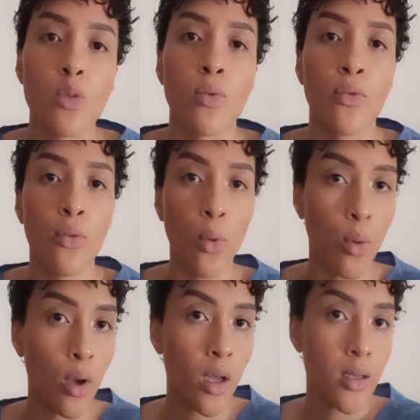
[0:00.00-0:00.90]
before
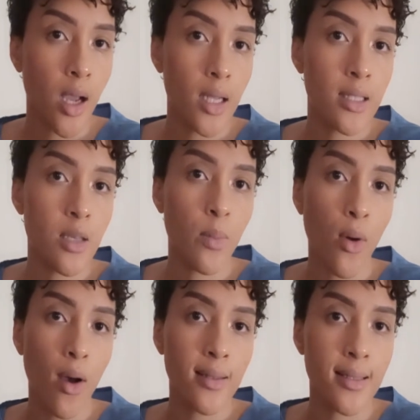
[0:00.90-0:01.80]
now inter
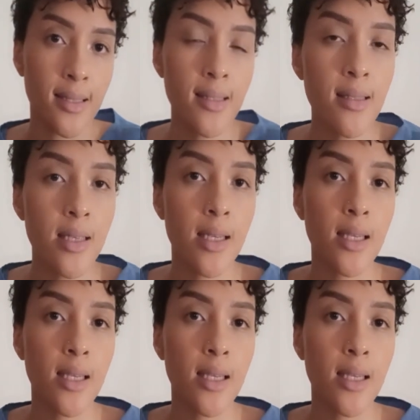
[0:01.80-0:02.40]
partes